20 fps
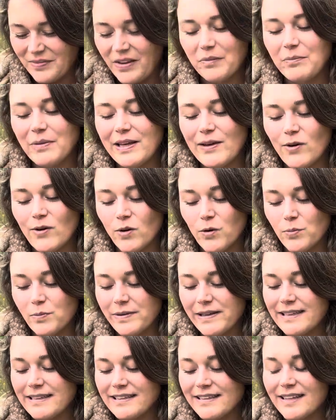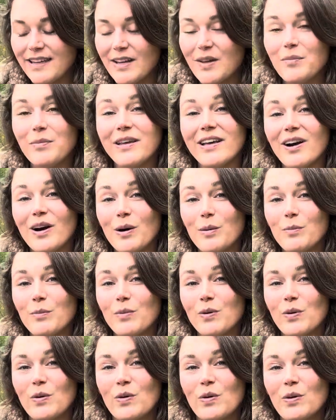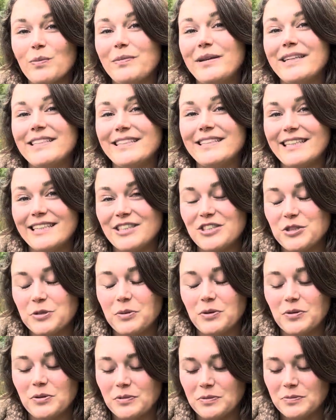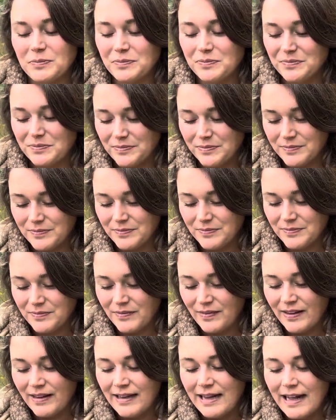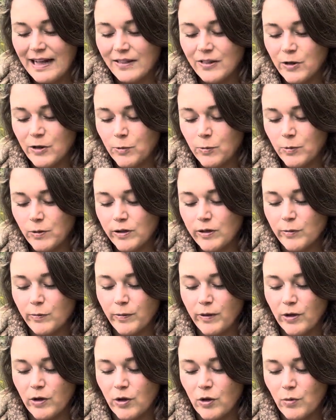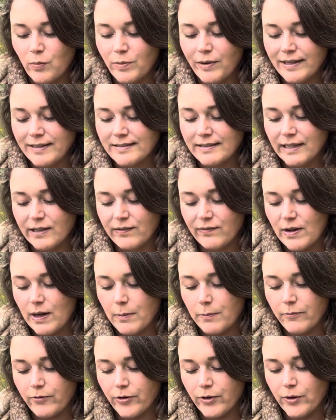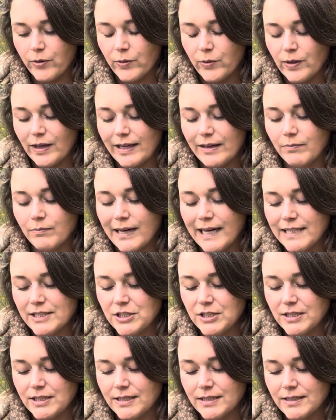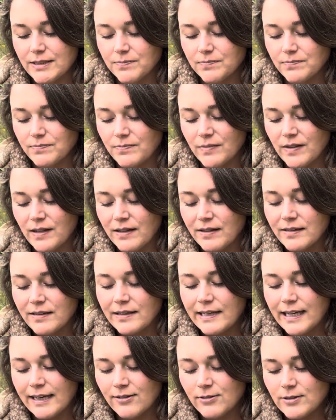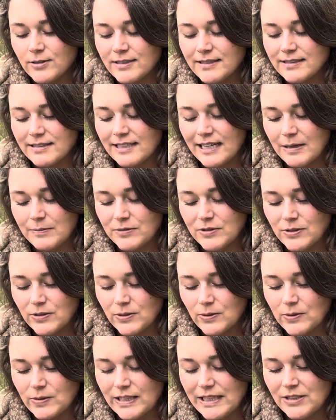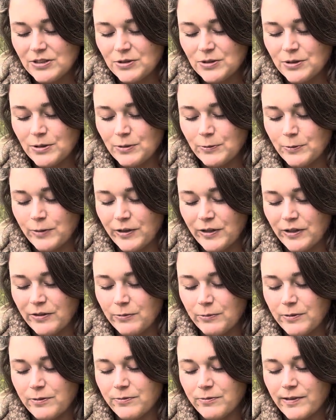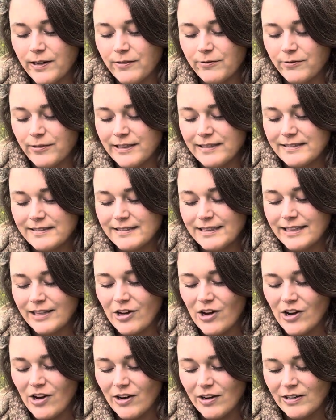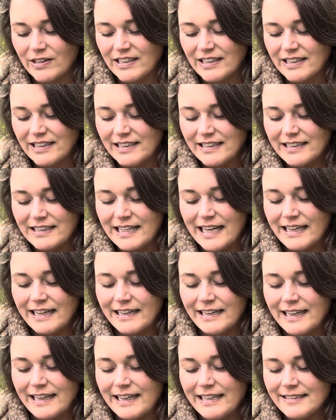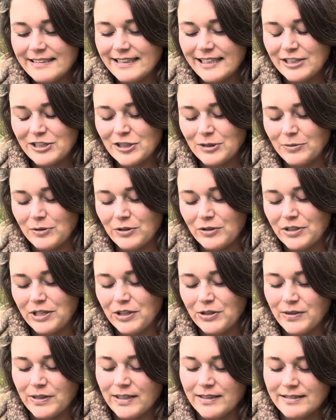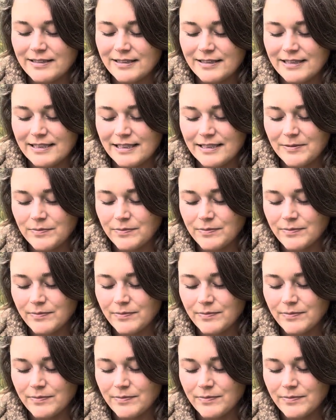Be open, be humble, be teachable. And the world will open itself up for you like magic. Now is the time to look into the world with reverence and awe and an insatiable curiosity.